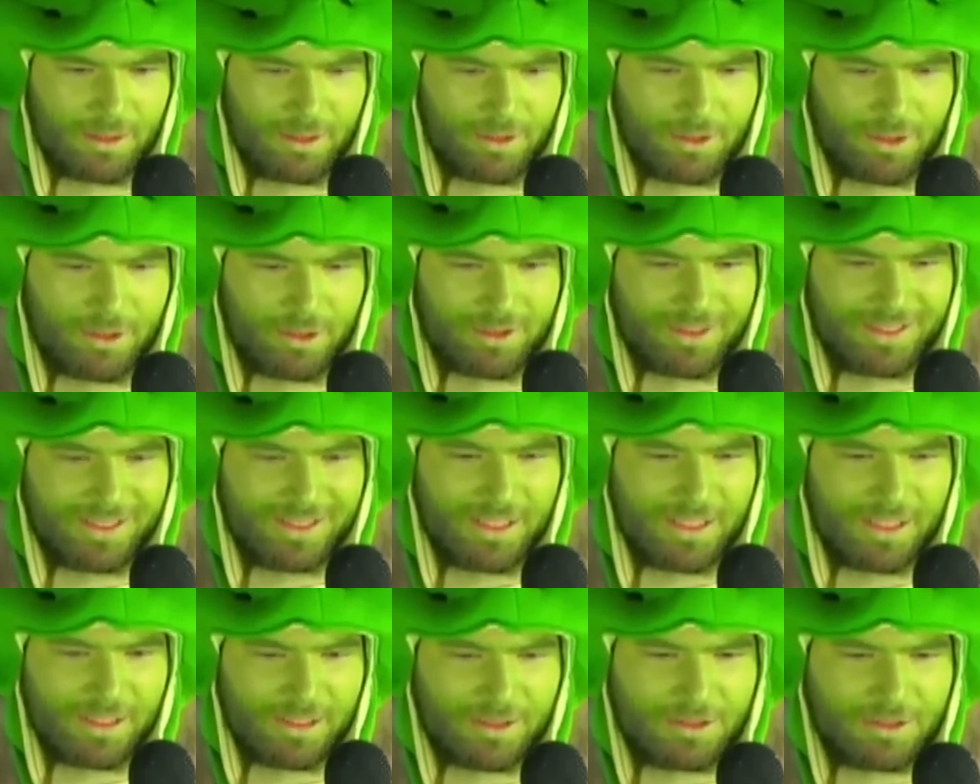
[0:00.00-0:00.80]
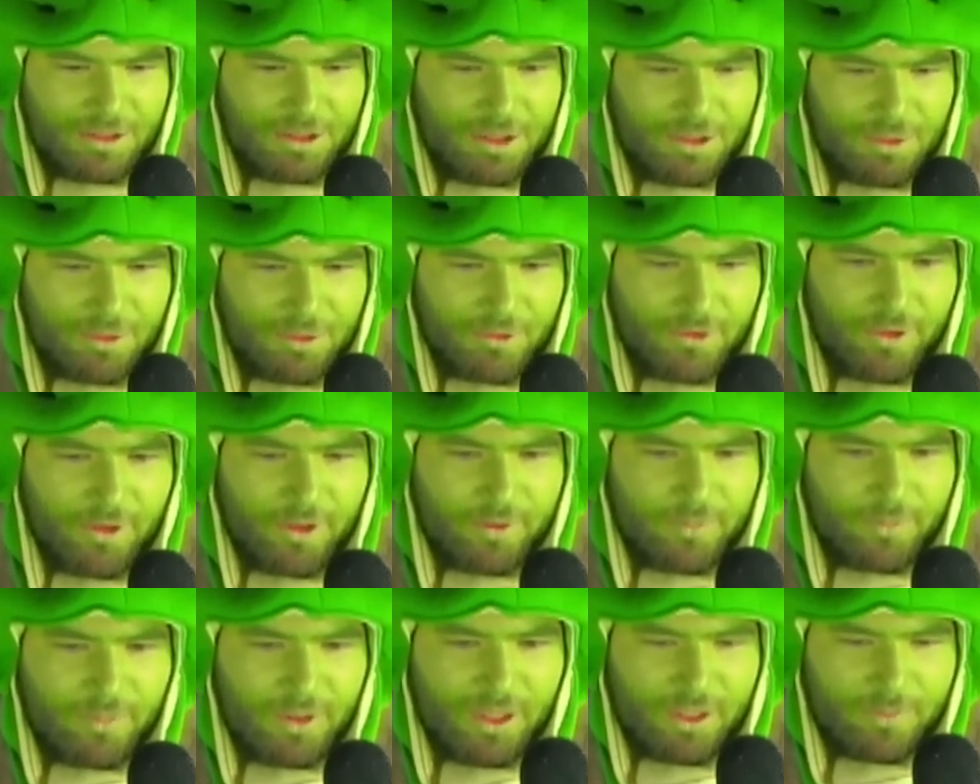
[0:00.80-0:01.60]
currently in 2
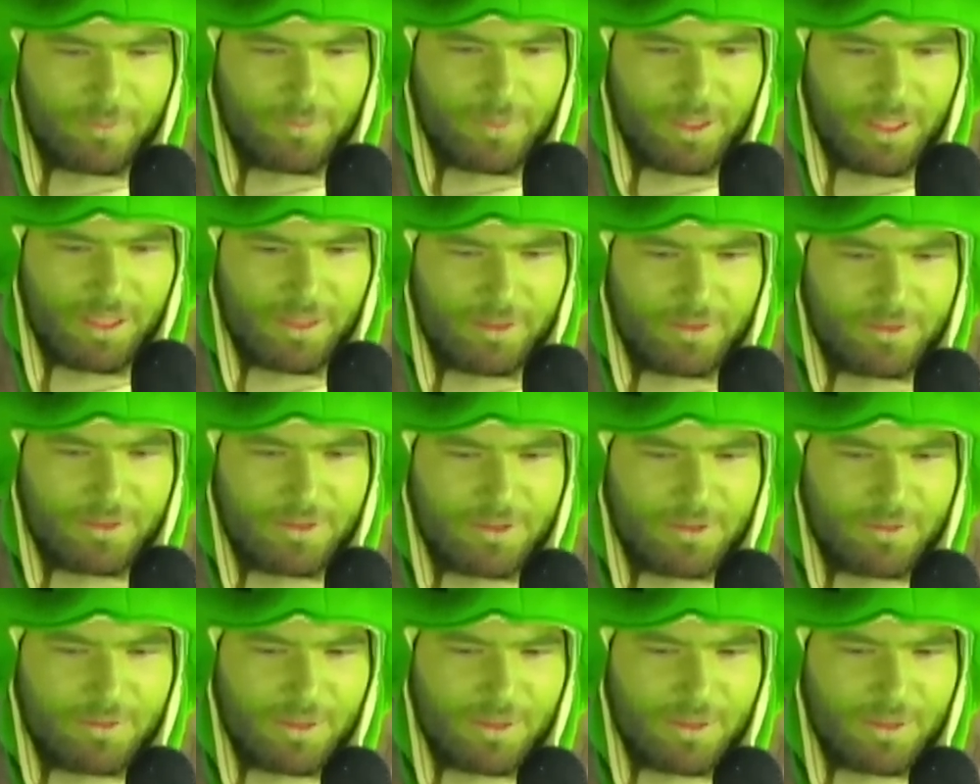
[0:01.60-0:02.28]
growing punk bands.